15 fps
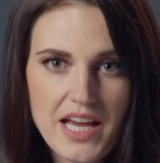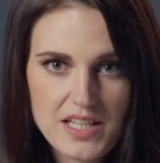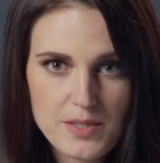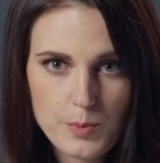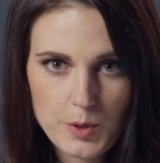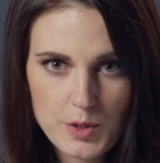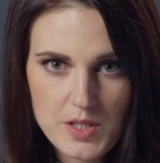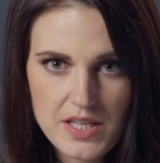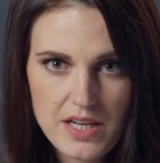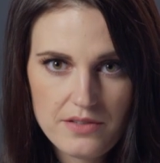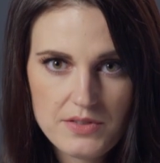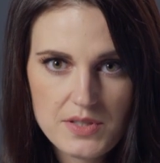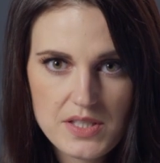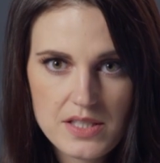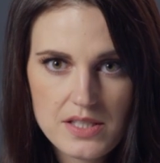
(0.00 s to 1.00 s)
export
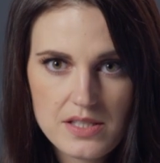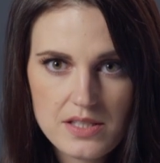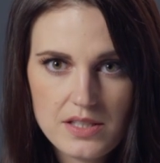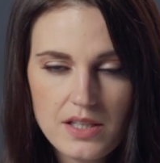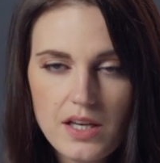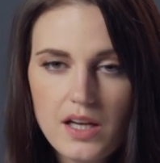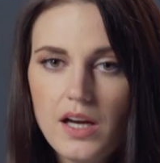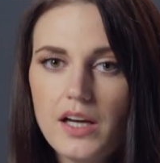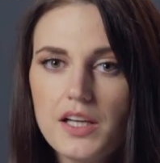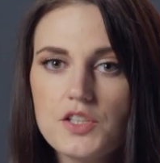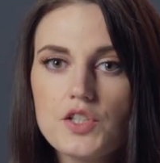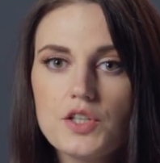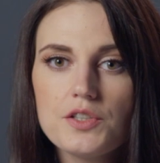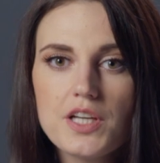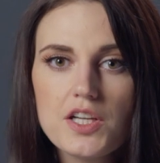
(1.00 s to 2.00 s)
services.
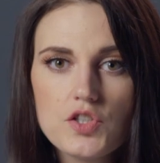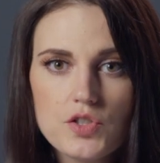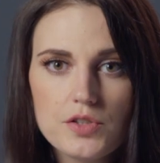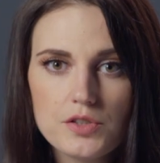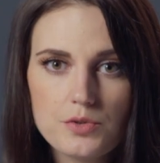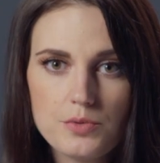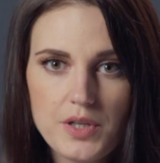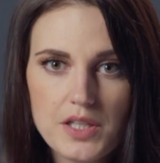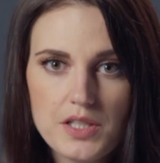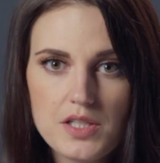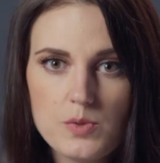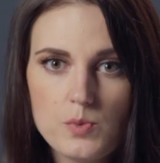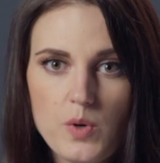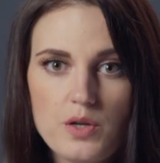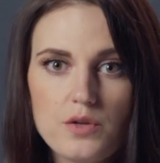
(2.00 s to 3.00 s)
International trade
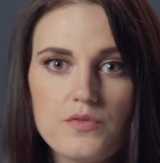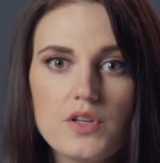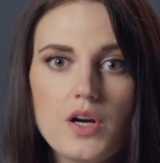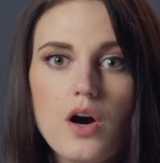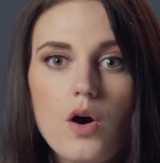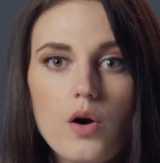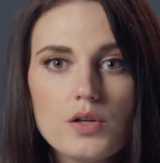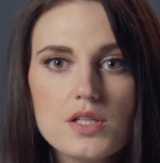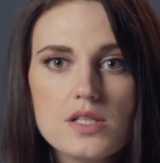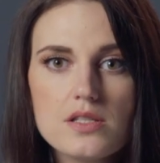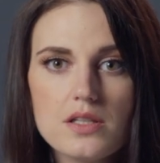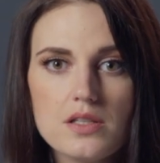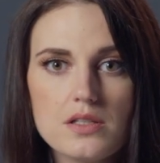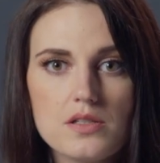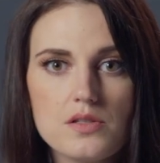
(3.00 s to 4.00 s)
is one of the
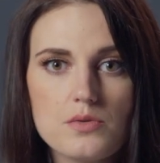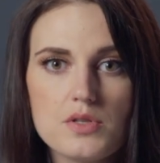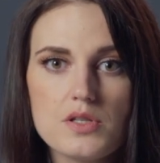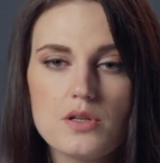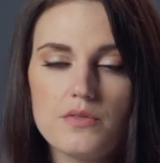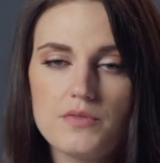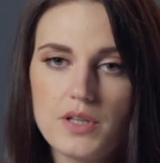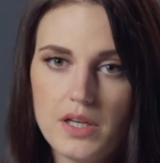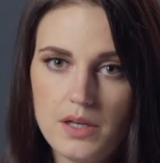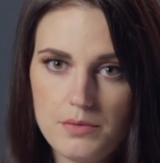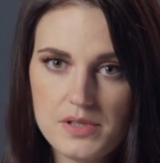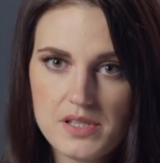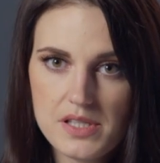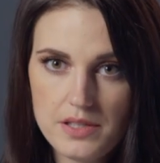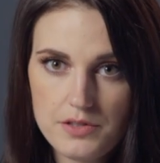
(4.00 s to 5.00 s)
hottest industries of the
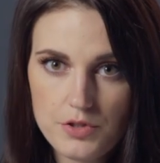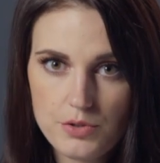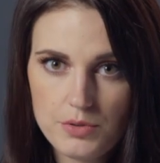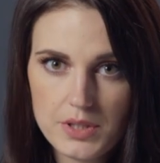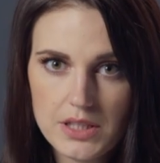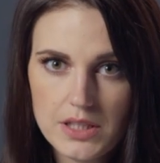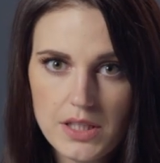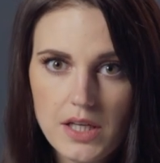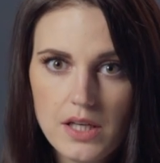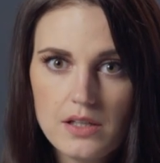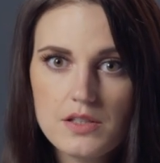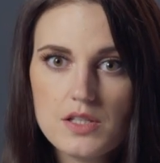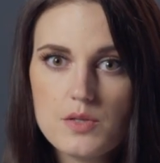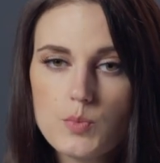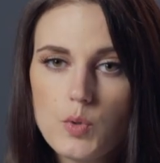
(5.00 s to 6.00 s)
current century.
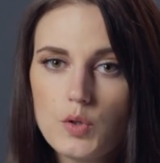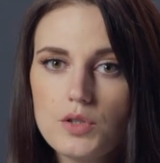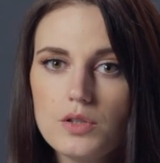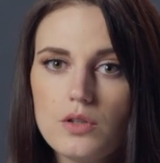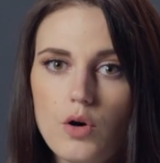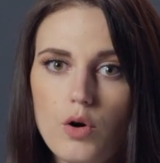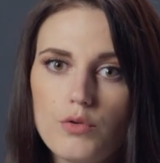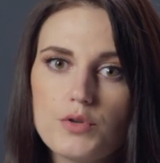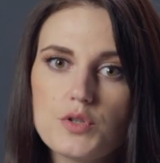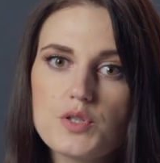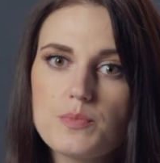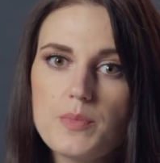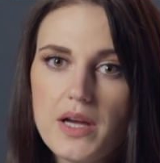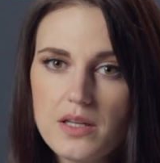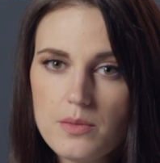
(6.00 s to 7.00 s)
This model
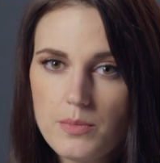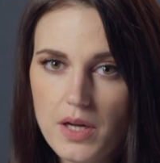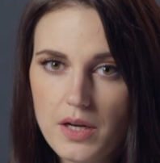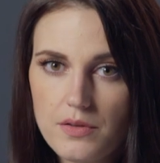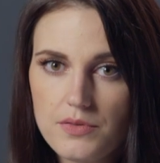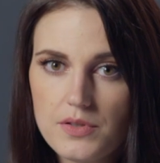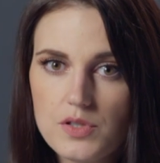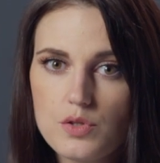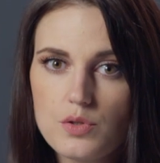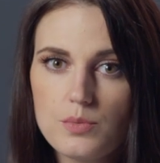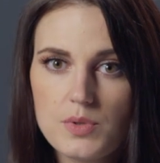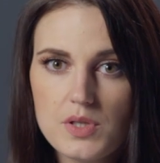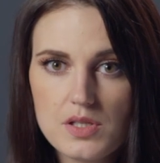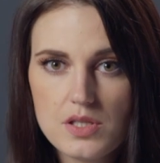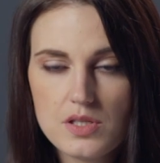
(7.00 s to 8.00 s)
offers many benefits to
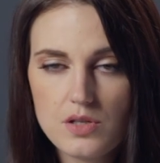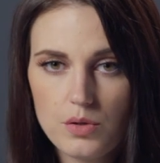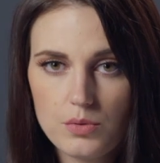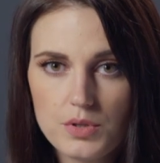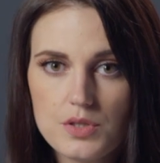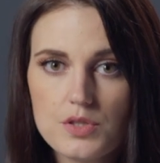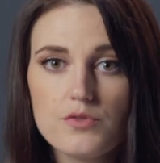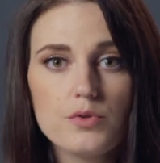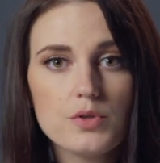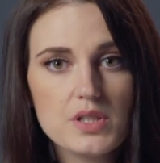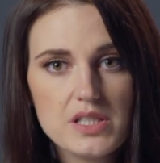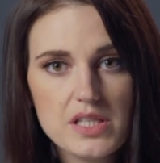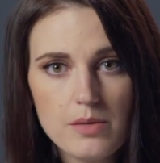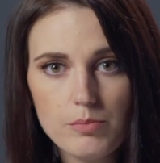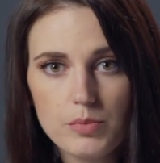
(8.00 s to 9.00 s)
business owners, for
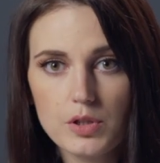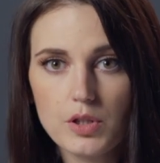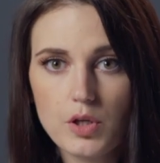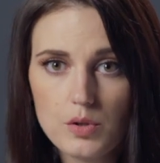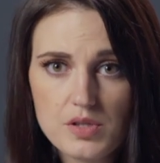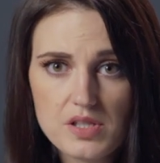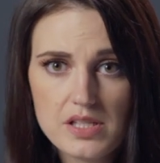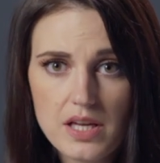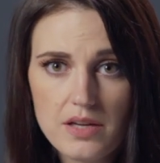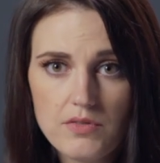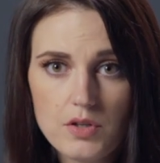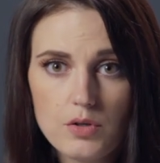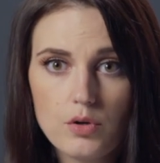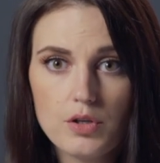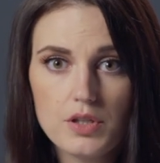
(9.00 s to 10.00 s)
example, cost
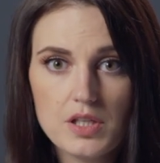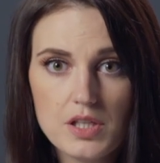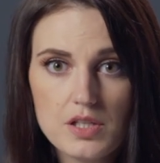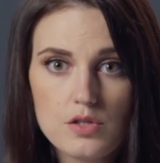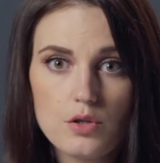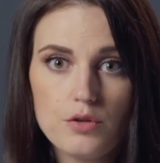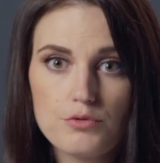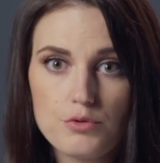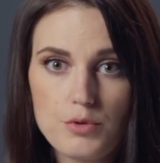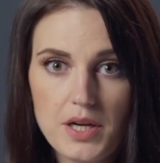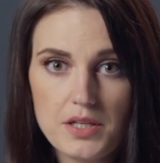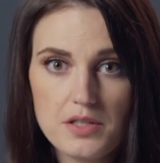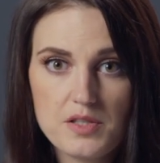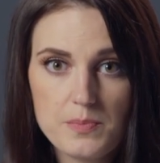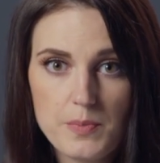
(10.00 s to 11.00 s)
saving or ease of
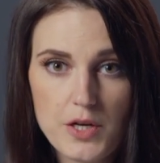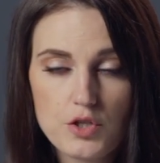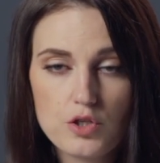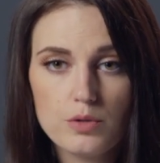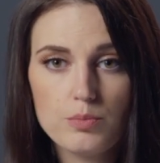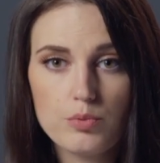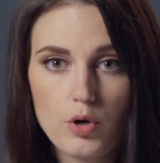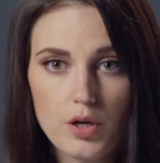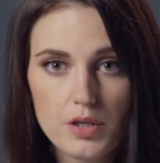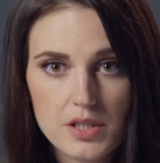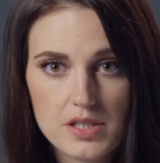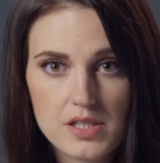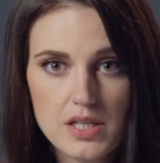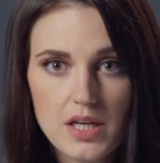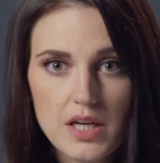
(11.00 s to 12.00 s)
trade in special
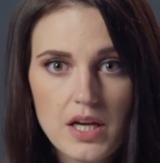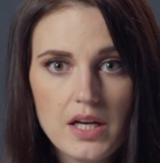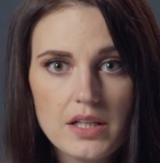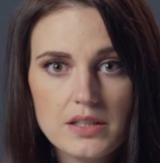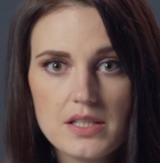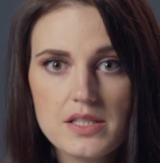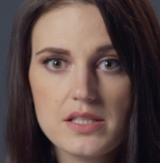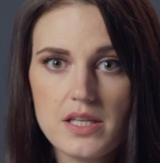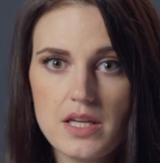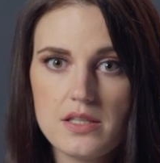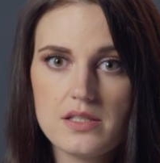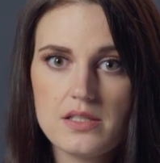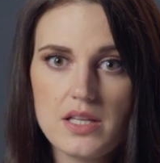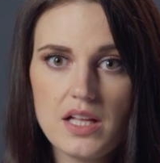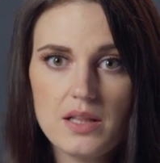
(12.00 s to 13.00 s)
products. Let's say
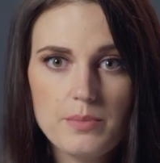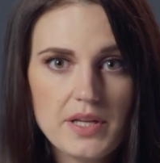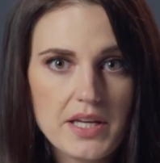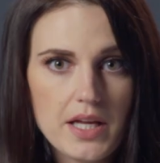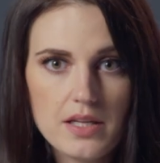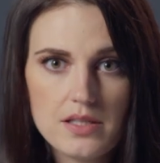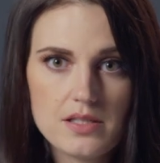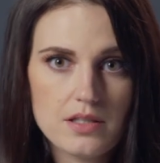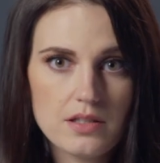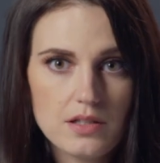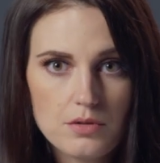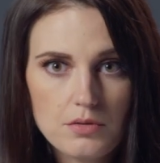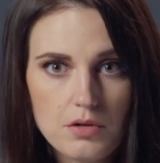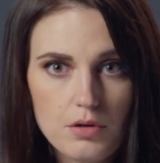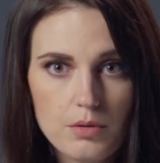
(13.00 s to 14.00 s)
sell bananas in
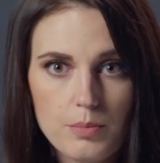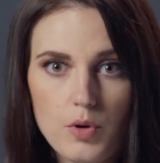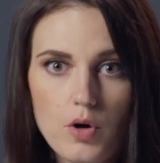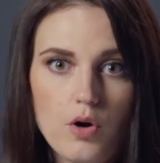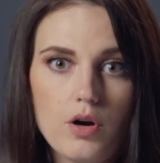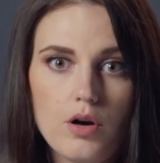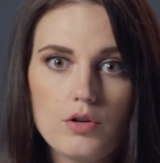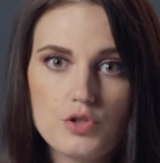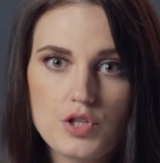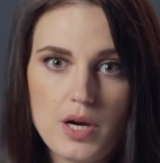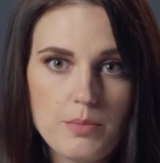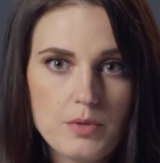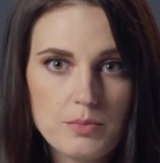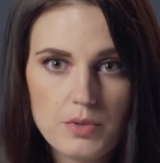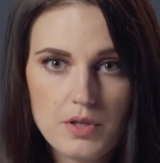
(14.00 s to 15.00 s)
Europe or
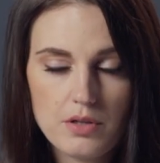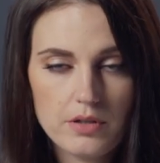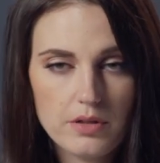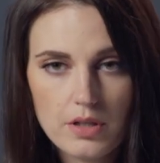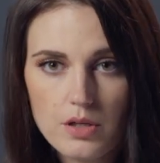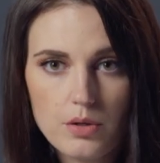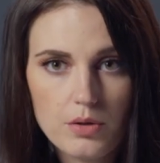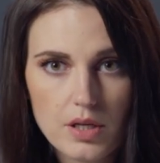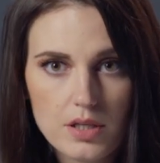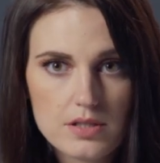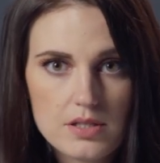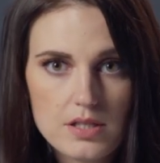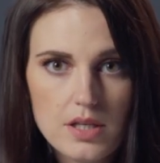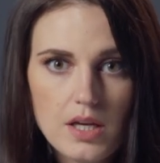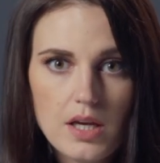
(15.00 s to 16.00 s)
German beer in the
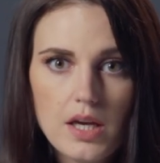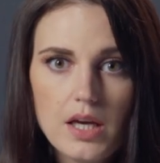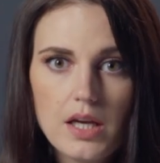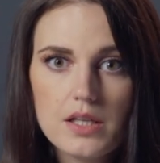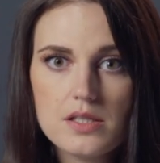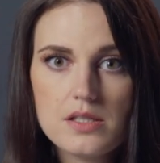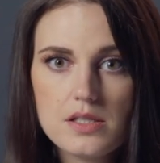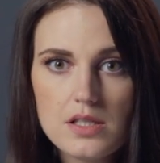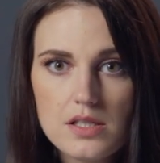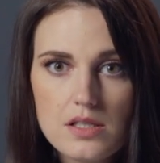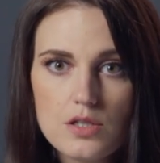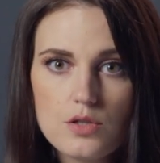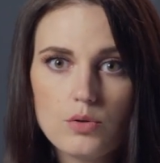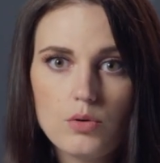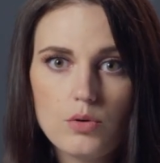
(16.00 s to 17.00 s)
US. It is
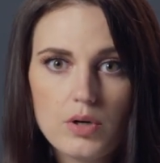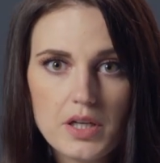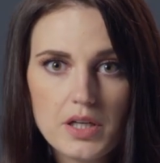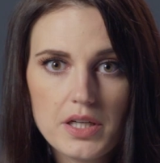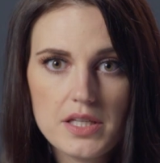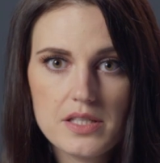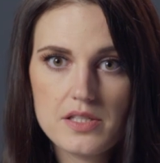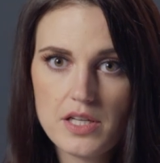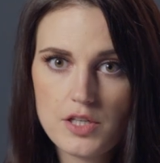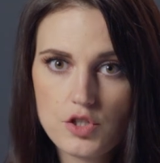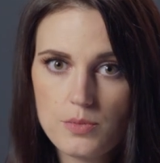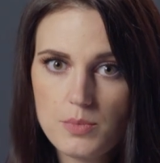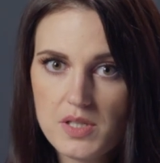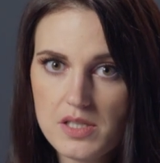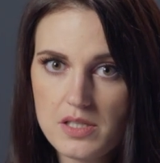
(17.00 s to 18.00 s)
easy to organize
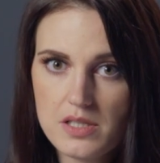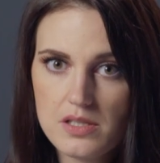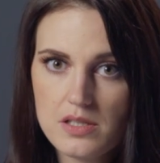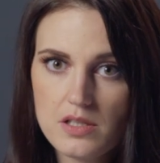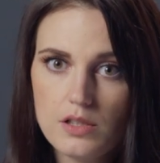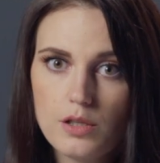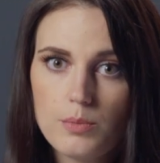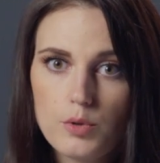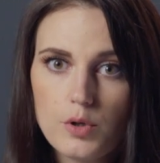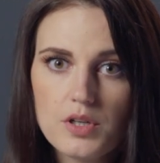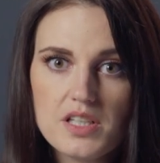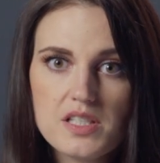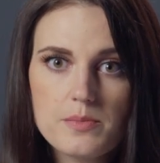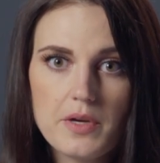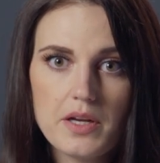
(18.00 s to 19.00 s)
such a business. Your
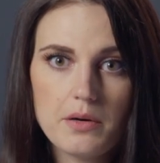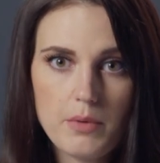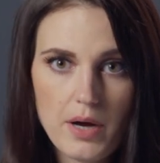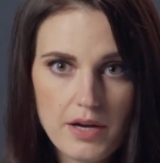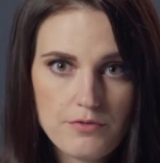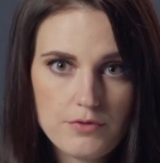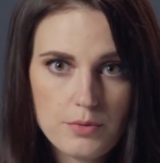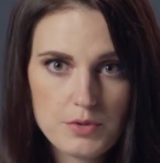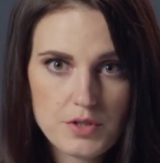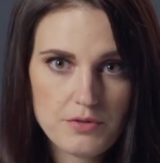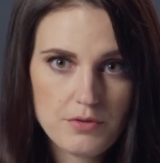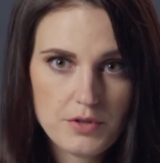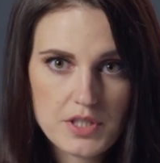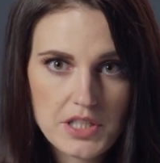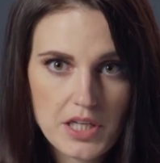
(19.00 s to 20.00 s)
products may arrive from
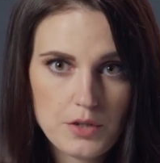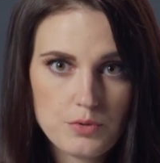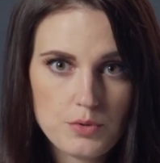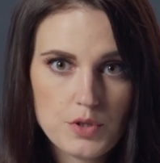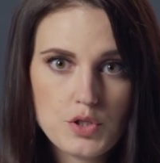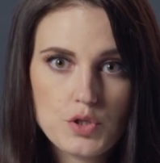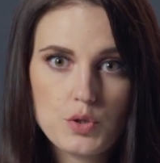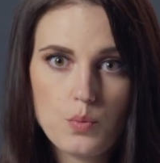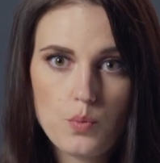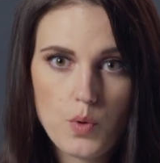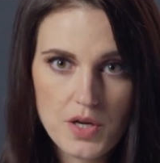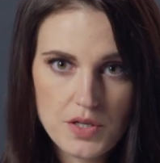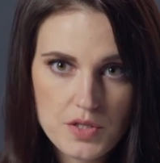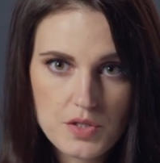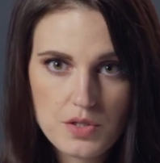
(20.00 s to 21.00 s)
different countries to
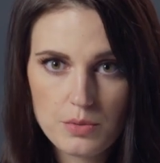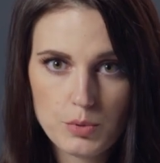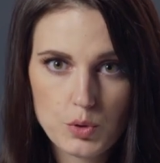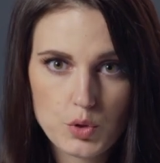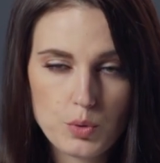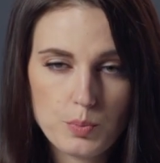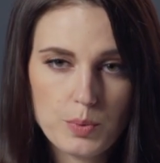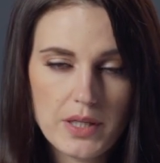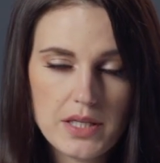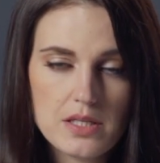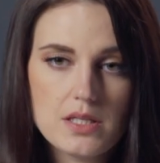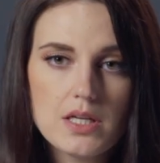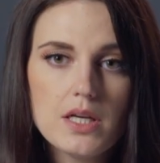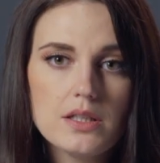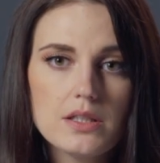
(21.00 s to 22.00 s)
one distribution
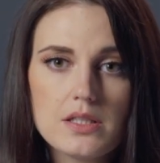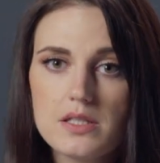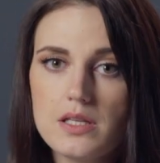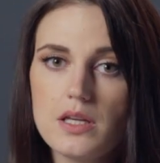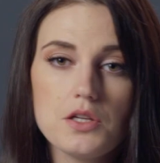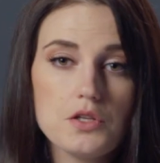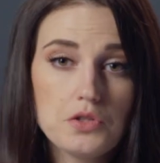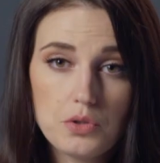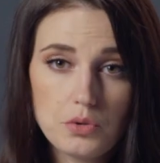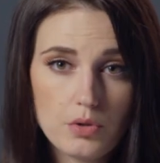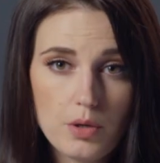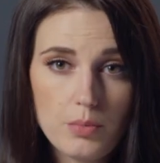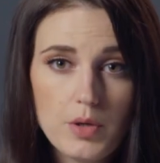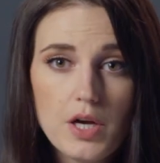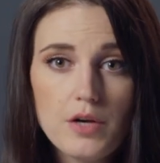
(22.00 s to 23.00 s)
place, let's say in
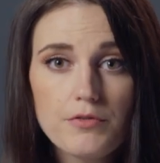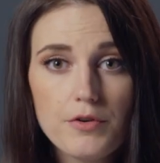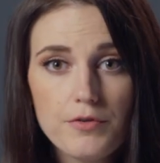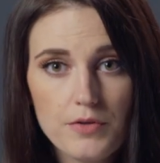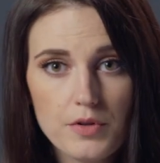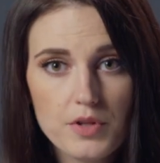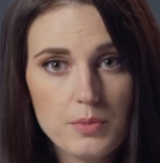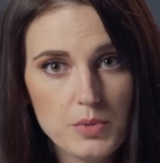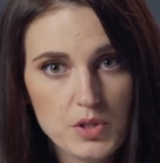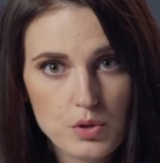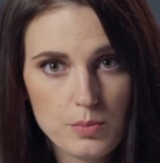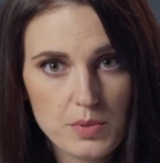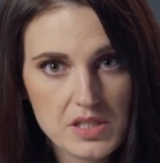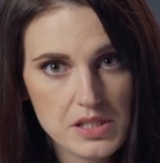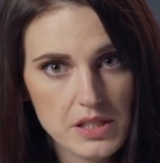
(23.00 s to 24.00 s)
Europe, for further
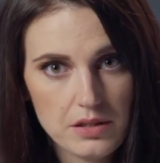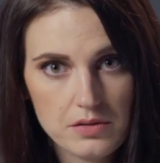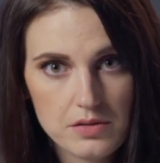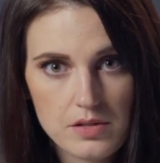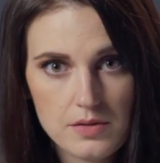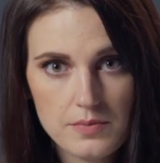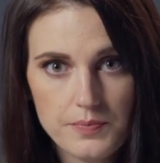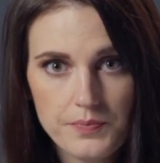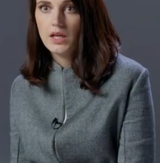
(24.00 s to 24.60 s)
B2B sales.